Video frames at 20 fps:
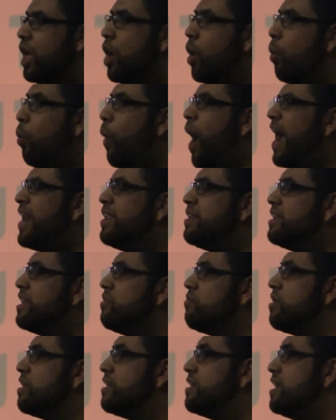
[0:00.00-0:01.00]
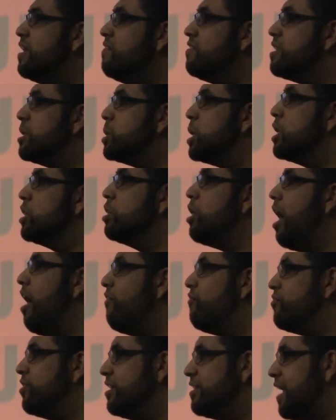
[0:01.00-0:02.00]
Why does he receive such a
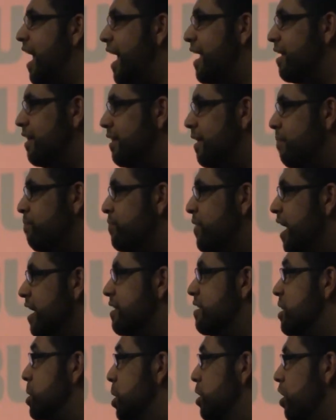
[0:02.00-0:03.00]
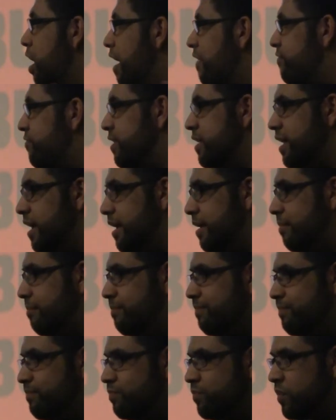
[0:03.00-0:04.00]
lofty title and such a lofty name?
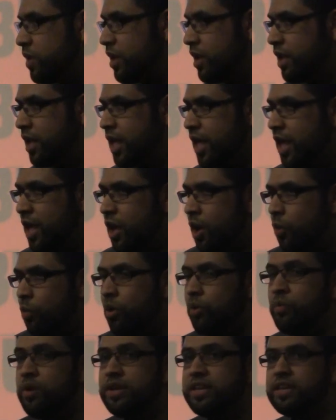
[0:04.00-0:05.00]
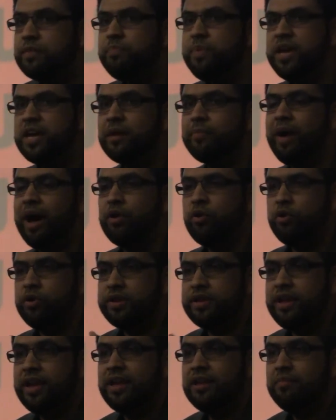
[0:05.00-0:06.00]
When we speak about
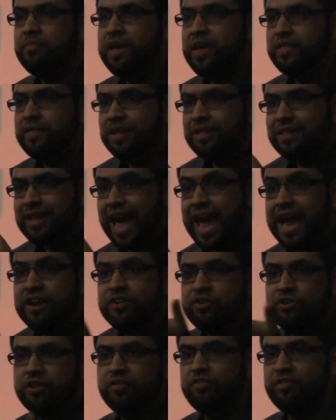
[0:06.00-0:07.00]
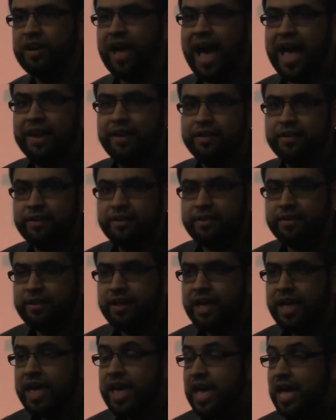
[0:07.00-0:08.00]
Hussain being the lantern of guidance,
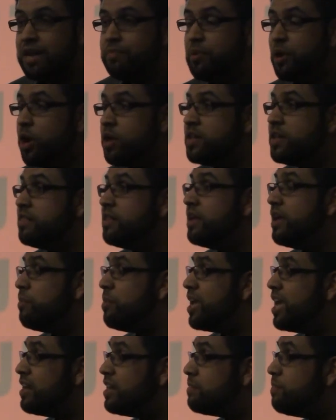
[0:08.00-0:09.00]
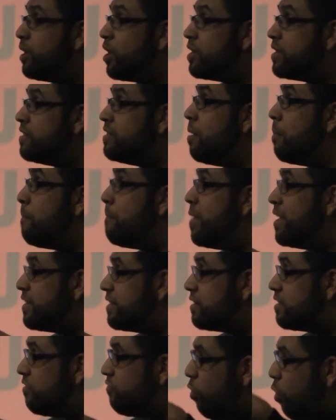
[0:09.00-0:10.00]
it is because in the
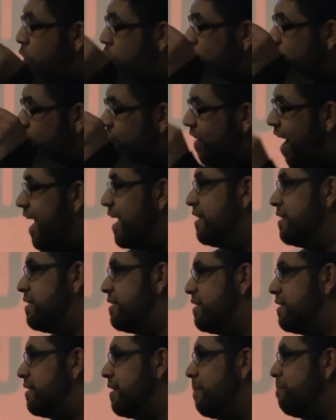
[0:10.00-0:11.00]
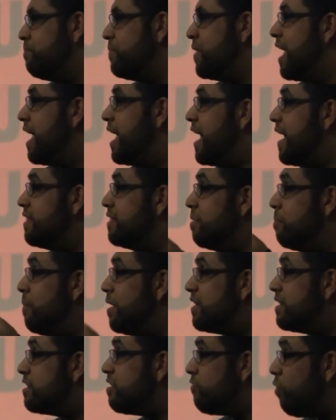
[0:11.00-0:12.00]
midst of all vice, in the
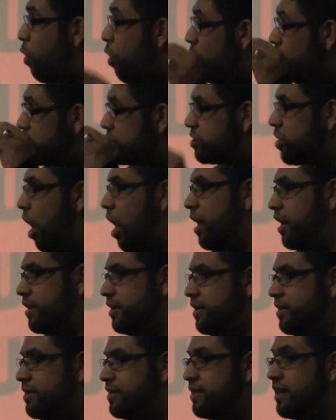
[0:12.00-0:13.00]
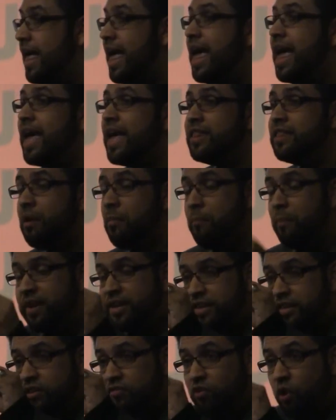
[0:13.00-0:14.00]
midst of all darkness, in the
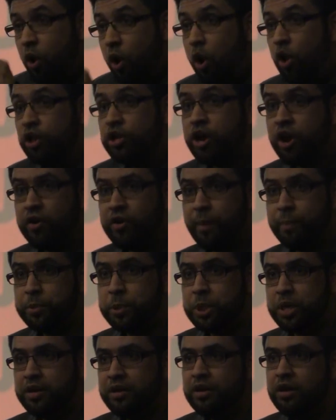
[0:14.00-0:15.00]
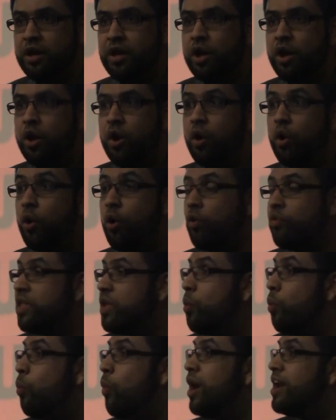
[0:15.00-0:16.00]
midst of all corruption, only
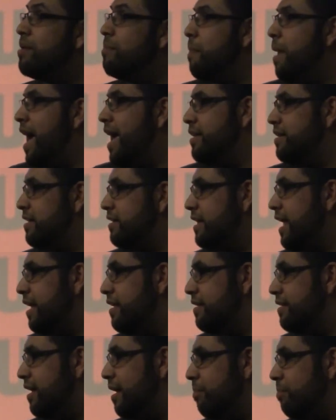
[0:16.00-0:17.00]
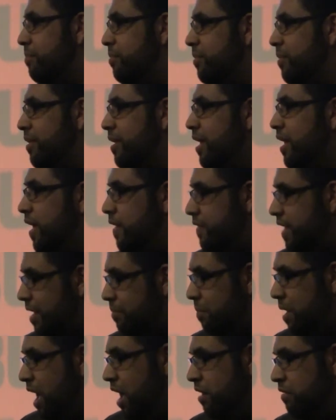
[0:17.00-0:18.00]
one man stands up. And
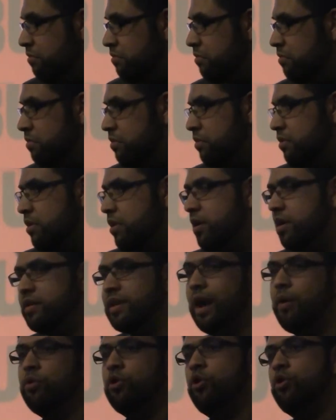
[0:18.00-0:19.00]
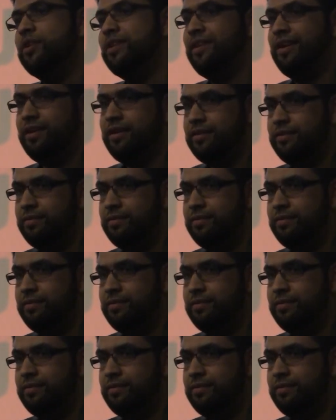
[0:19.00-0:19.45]
that man is our Hussain.